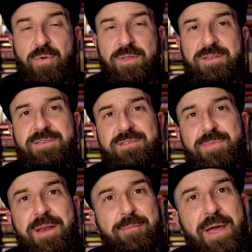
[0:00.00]
where this has
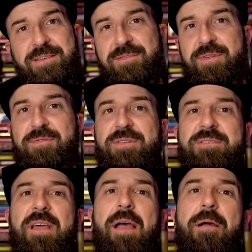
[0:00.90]
made a massive difference,